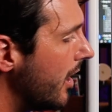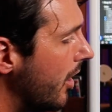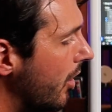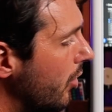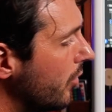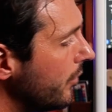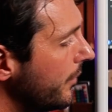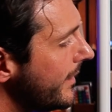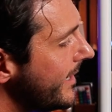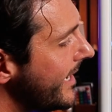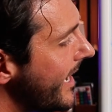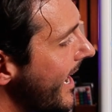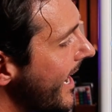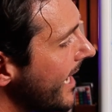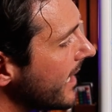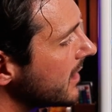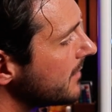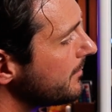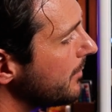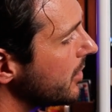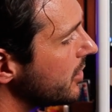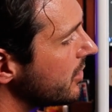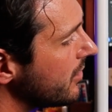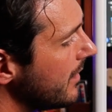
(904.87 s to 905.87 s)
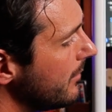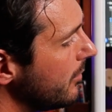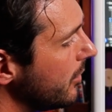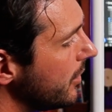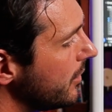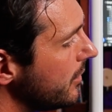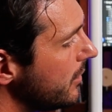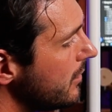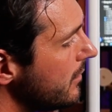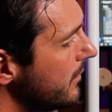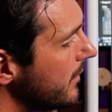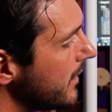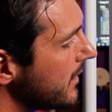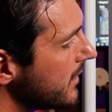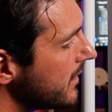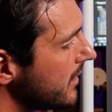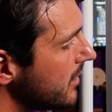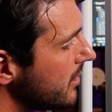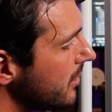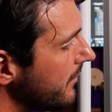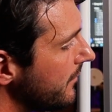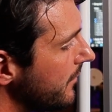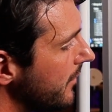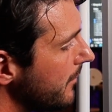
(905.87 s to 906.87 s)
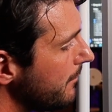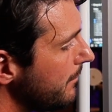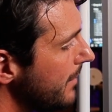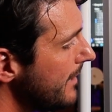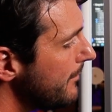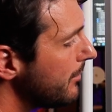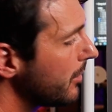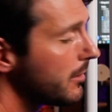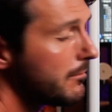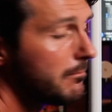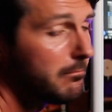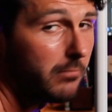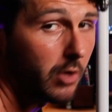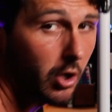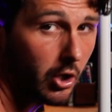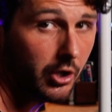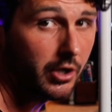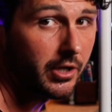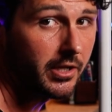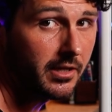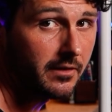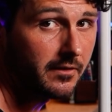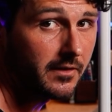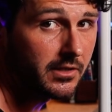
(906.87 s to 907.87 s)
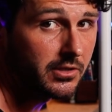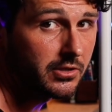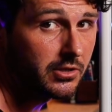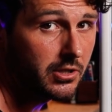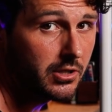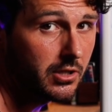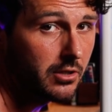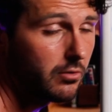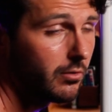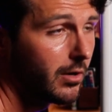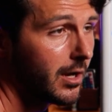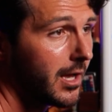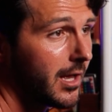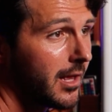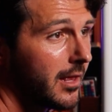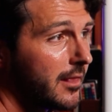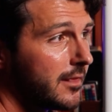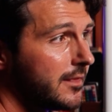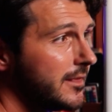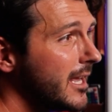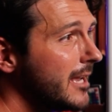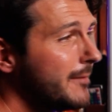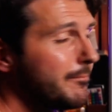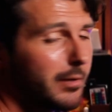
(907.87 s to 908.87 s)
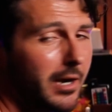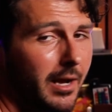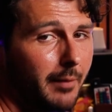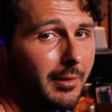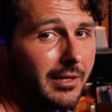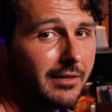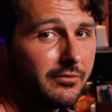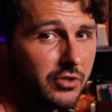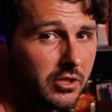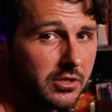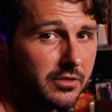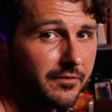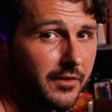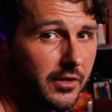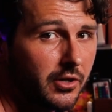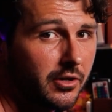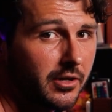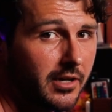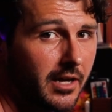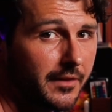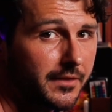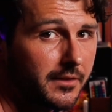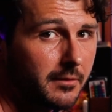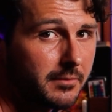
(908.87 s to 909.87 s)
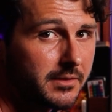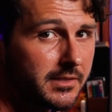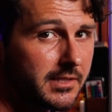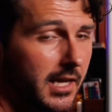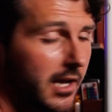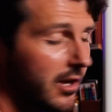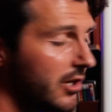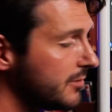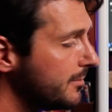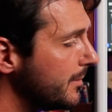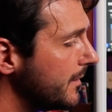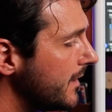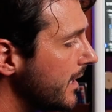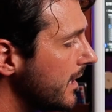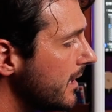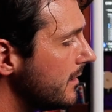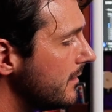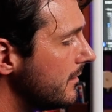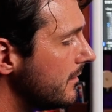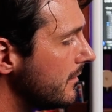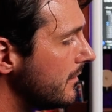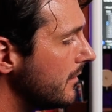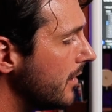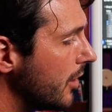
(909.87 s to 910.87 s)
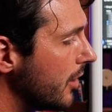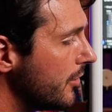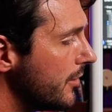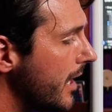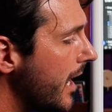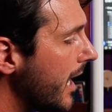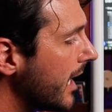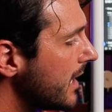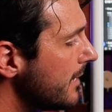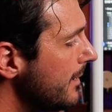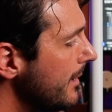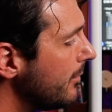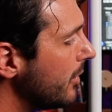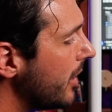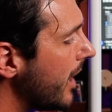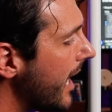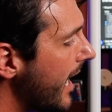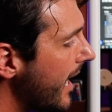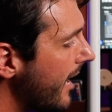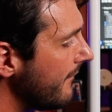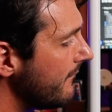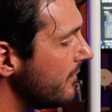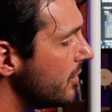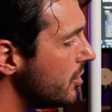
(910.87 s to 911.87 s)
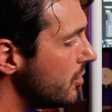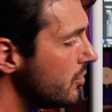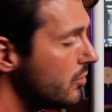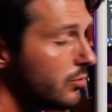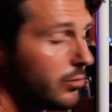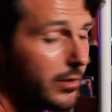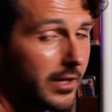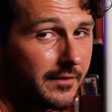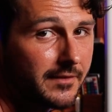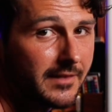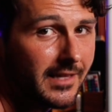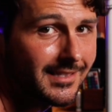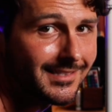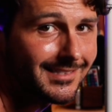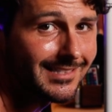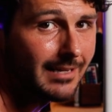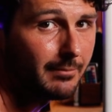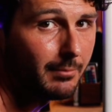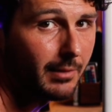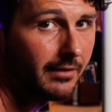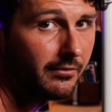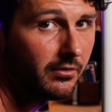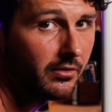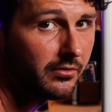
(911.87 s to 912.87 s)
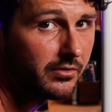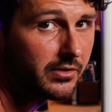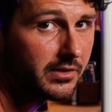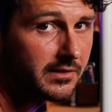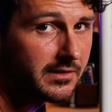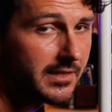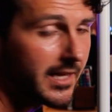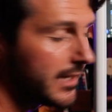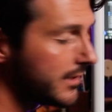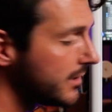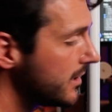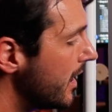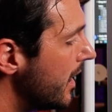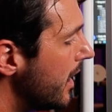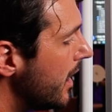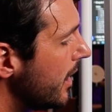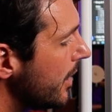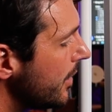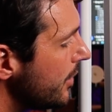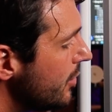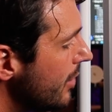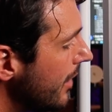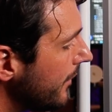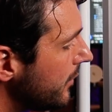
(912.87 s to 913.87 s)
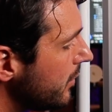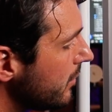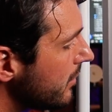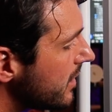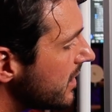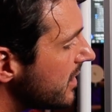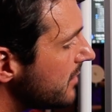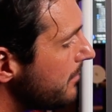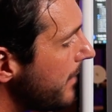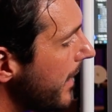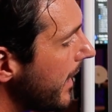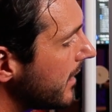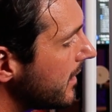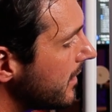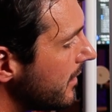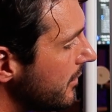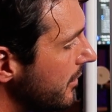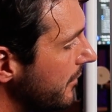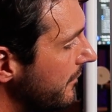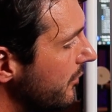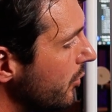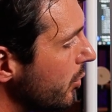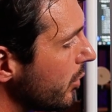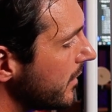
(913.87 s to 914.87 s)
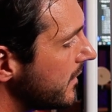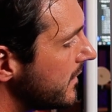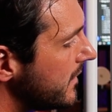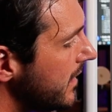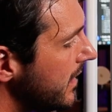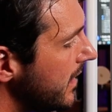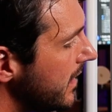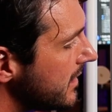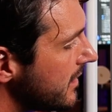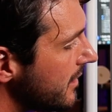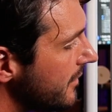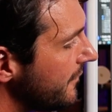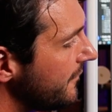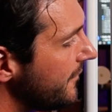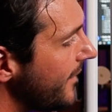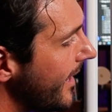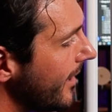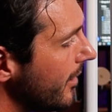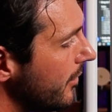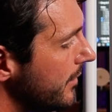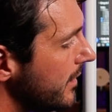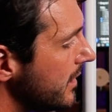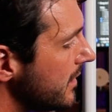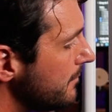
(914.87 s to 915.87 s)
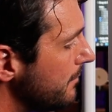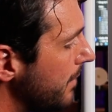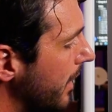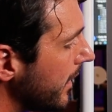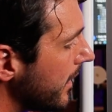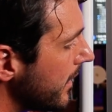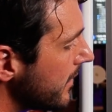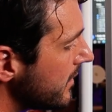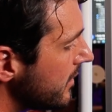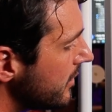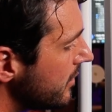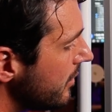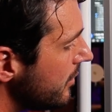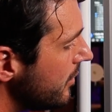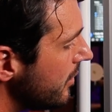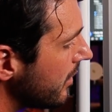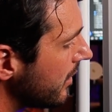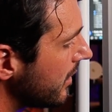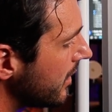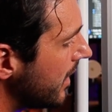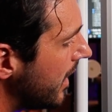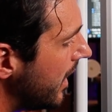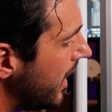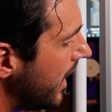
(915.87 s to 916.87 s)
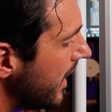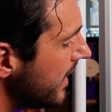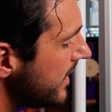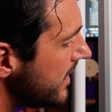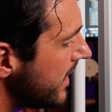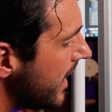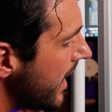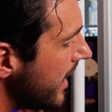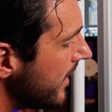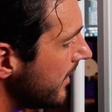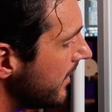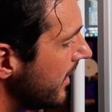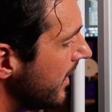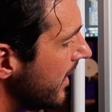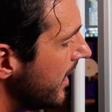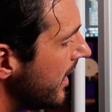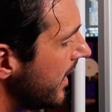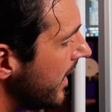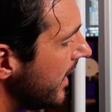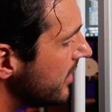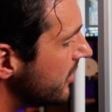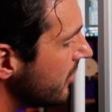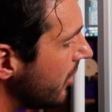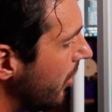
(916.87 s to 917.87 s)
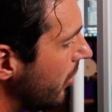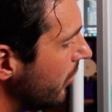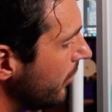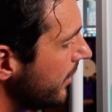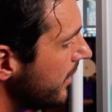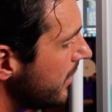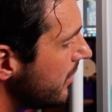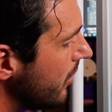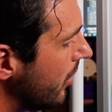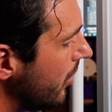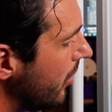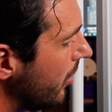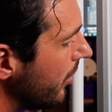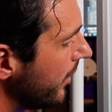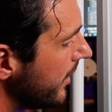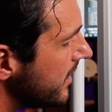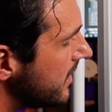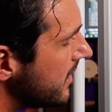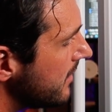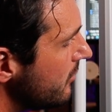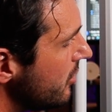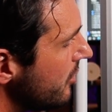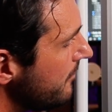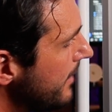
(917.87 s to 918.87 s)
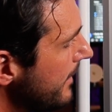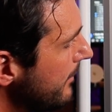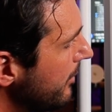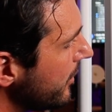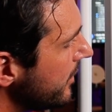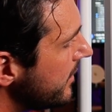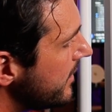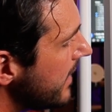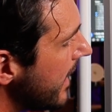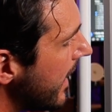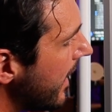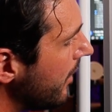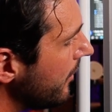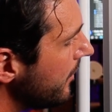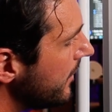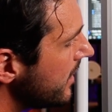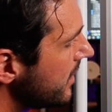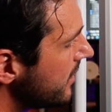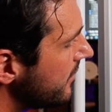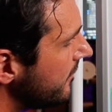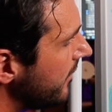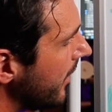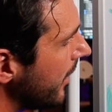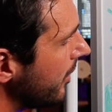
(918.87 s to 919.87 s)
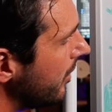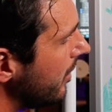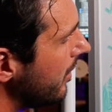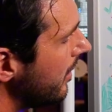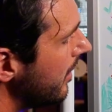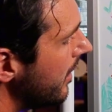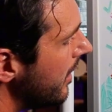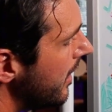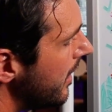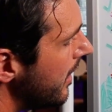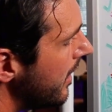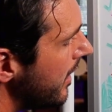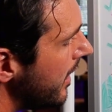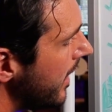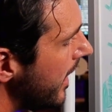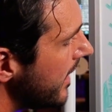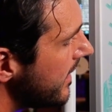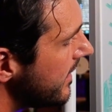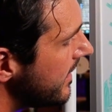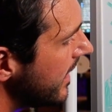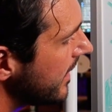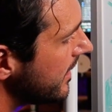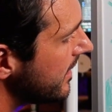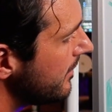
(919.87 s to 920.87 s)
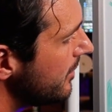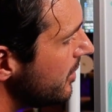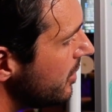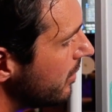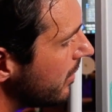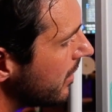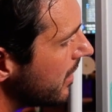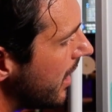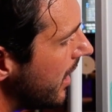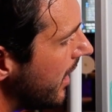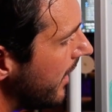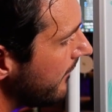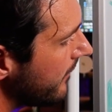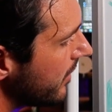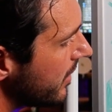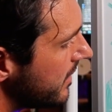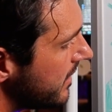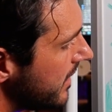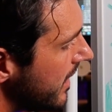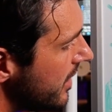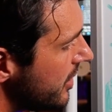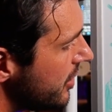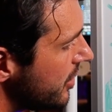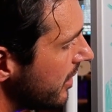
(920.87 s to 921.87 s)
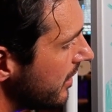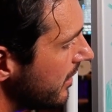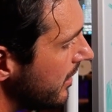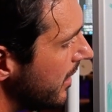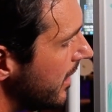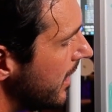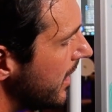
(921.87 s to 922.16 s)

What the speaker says: Only experts are able to do this. And so if people are marketing this to you, they probably have just figured it out themselves, but they are not going to be able to have you get that same level of success. You have to respect the 4 C's and follow these buckets. So your content, its only goal is to move people down this funnel and get them into a conversation.